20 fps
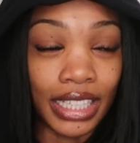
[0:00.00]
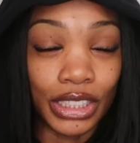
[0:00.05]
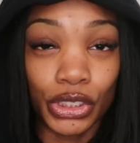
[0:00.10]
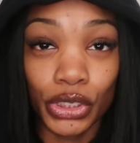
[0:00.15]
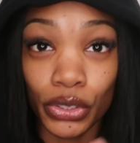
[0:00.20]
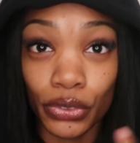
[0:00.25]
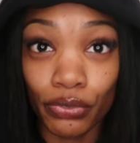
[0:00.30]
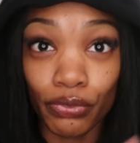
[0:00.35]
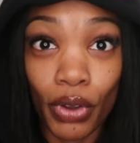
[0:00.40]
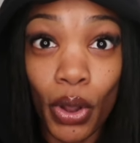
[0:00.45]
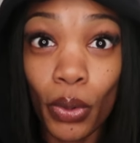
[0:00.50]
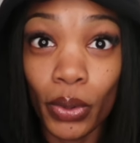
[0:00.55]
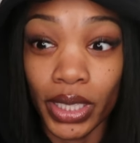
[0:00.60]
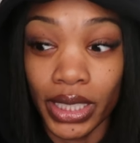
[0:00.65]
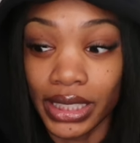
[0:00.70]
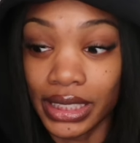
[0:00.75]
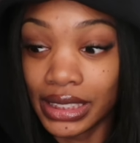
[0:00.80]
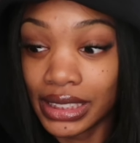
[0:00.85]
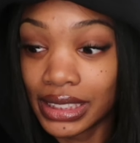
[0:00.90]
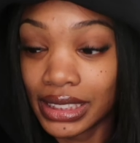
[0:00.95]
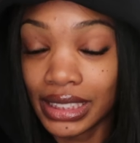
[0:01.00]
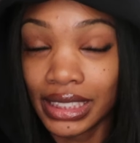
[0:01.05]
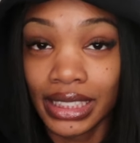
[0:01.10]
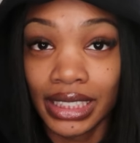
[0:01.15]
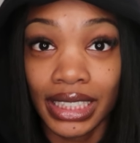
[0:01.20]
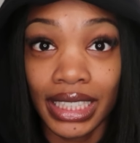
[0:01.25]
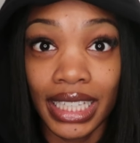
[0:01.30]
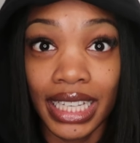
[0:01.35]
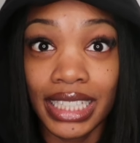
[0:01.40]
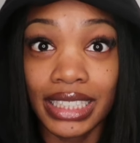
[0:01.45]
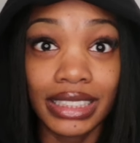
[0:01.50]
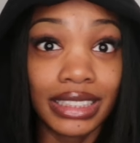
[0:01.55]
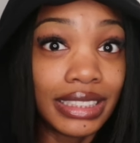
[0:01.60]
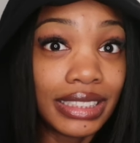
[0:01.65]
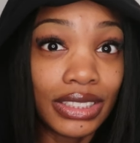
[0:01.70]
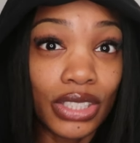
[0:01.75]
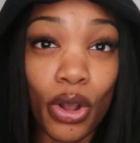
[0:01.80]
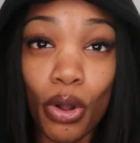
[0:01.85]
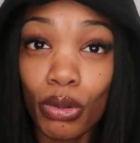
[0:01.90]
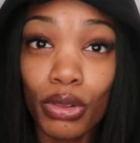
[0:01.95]
that your focus is
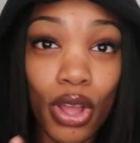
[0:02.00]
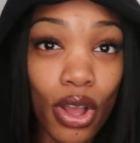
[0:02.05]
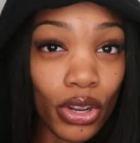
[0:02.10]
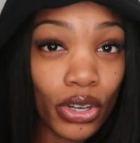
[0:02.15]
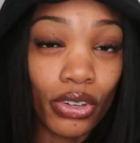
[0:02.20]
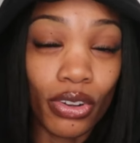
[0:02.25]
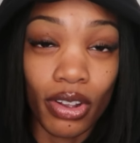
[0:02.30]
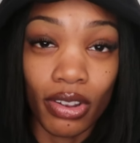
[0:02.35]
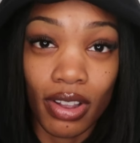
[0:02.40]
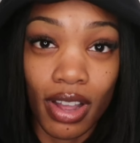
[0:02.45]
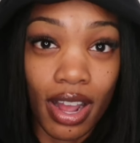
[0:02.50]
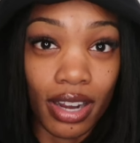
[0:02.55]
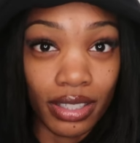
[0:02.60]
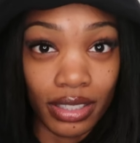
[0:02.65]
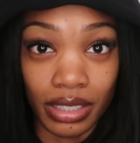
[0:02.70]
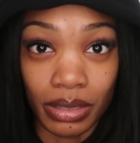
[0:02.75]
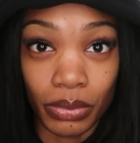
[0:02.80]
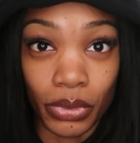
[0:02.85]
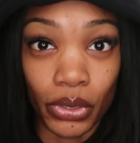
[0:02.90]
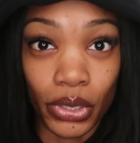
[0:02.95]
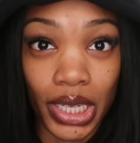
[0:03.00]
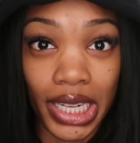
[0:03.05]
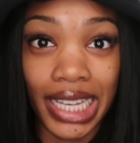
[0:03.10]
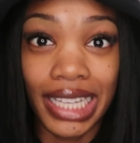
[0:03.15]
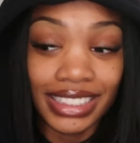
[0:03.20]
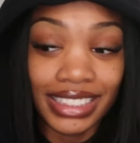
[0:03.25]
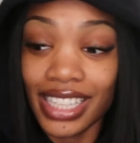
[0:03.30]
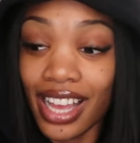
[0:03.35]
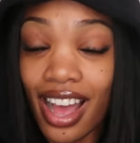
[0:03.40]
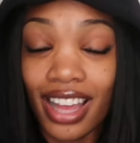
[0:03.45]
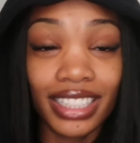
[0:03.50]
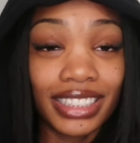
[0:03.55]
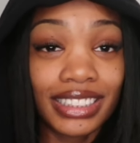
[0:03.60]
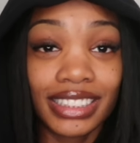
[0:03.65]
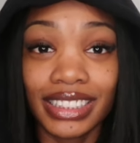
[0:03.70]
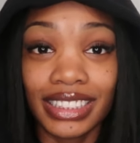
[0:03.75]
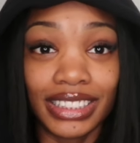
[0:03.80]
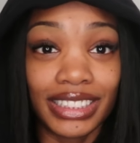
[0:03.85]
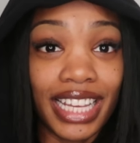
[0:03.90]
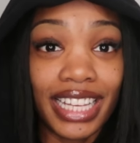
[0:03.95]
no longer on God anymore. That's
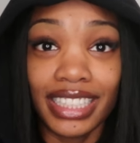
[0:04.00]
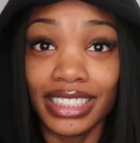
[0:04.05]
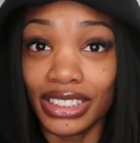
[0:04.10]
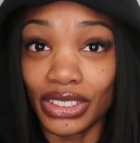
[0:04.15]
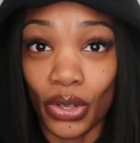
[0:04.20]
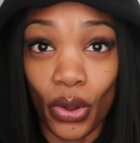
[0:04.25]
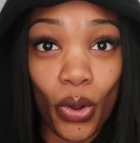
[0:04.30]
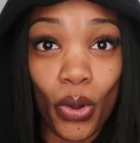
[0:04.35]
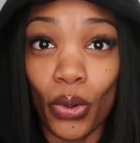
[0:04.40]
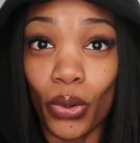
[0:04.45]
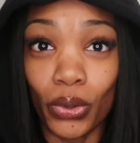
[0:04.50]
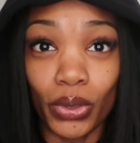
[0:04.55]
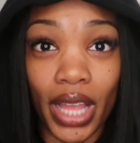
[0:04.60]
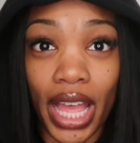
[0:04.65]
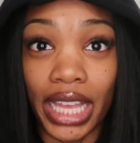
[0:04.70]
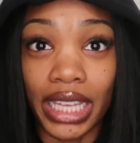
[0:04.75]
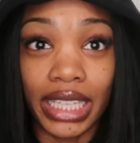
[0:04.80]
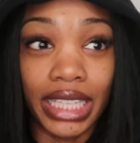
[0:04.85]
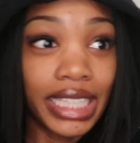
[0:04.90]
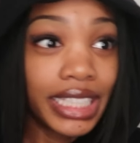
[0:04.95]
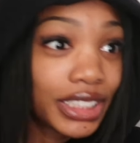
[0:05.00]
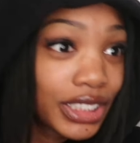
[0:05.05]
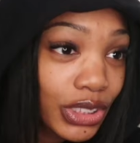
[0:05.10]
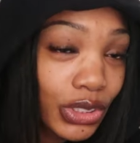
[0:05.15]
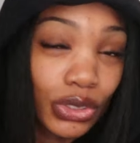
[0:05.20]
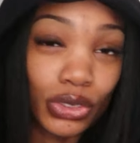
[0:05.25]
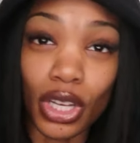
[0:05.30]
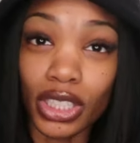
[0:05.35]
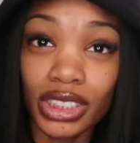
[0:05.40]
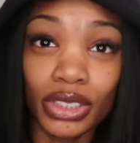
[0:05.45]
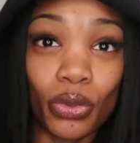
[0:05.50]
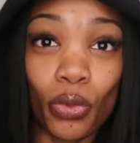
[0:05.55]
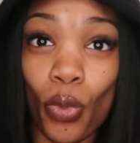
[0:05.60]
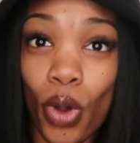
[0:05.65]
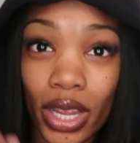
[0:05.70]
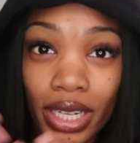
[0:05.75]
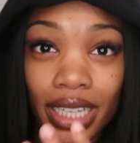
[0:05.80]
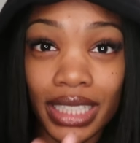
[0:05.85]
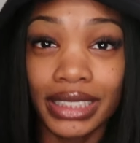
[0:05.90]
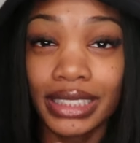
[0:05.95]
honestly Satan's goal. Like, he just
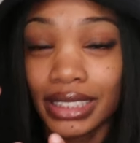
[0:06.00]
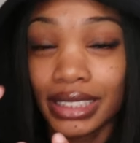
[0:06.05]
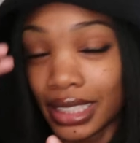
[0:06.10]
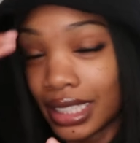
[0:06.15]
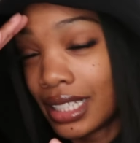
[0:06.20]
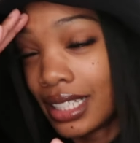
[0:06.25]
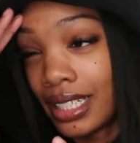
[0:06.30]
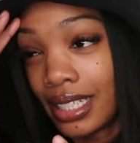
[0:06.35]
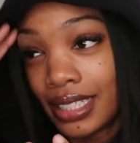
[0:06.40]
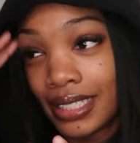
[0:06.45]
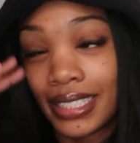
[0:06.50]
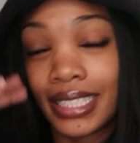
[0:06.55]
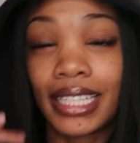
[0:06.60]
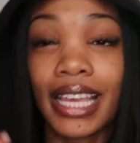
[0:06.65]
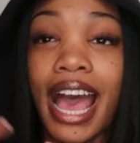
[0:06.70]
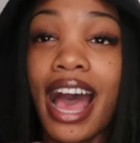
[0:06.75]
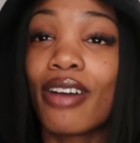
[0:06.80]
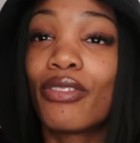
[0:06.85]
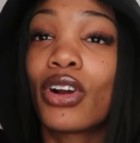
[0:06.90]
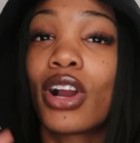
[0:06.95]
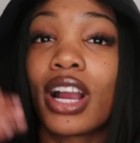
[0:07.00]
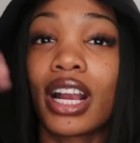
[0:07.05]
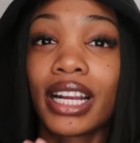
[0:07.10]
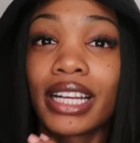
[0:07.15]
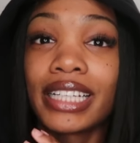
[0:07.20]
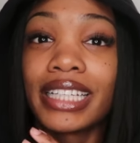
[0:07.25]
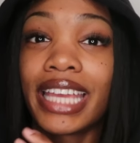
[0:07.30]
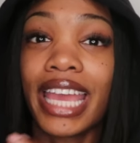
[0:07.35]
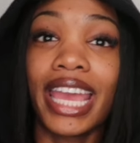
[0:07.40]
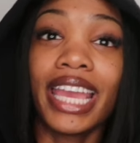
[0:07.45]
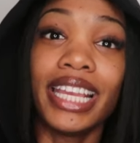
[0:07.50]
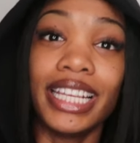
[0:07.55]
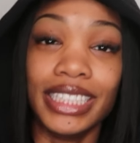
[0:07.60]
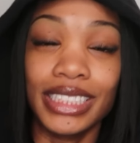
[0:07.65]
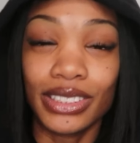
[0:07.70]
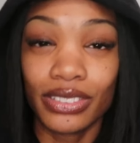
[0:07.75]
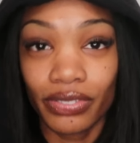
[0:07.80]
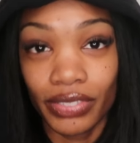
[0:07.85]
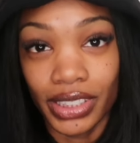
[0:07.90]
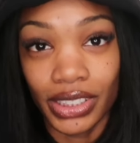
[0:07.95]
doesn't want us to have our
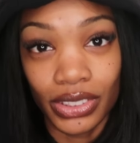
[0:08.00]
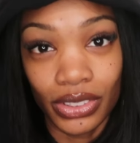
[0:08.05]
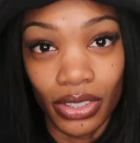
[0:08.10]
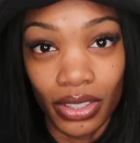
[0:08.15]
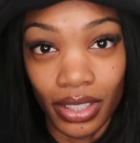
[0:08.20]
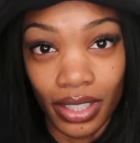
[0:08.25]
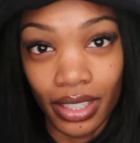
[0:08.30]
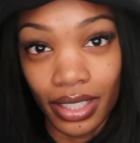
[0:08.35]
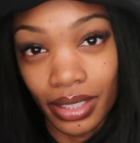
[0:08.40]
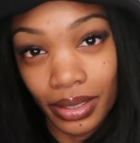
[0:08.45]
gaze fixed on